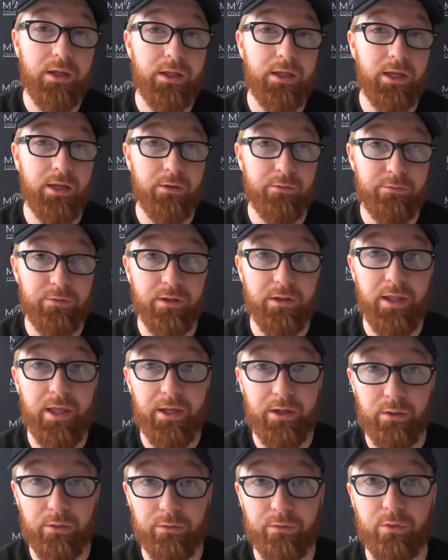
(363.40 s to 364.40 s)
give the
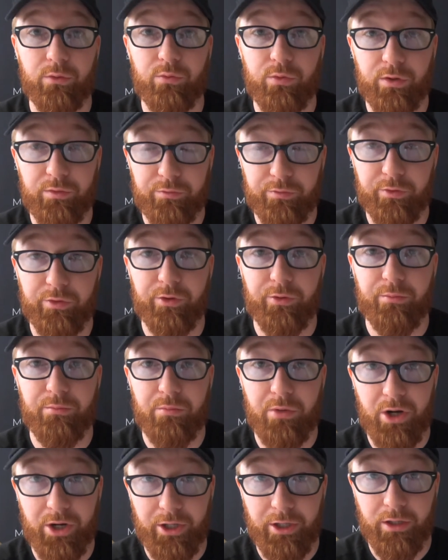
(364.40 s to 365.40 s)
Lakers a run for their
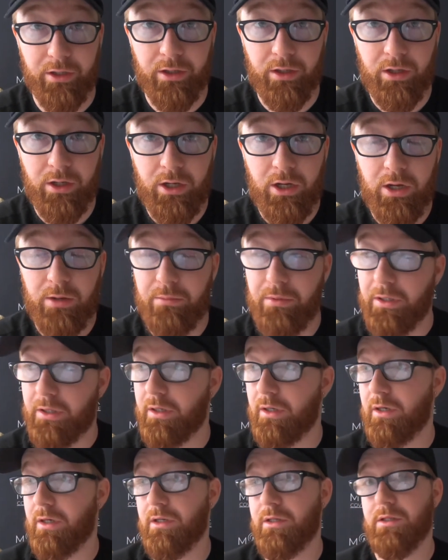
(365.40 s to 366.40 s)
money
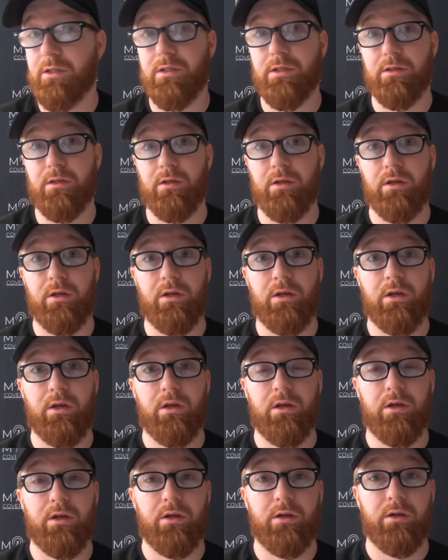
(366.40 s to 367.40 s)
because
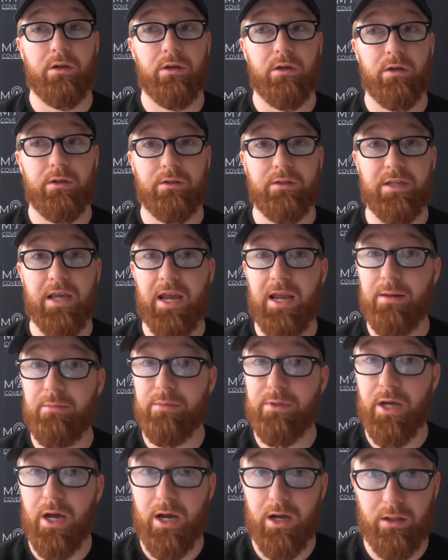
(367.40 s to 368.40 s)
Dame
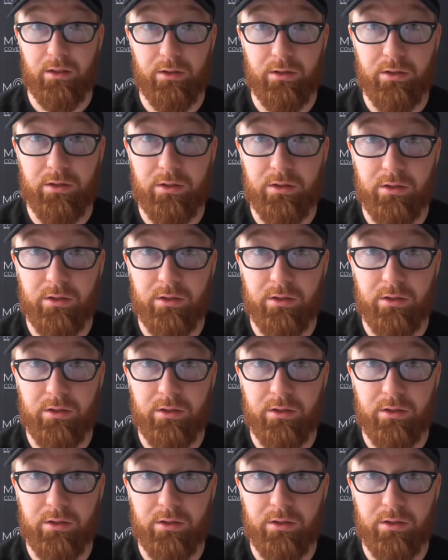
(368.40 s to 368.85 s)
Dollar.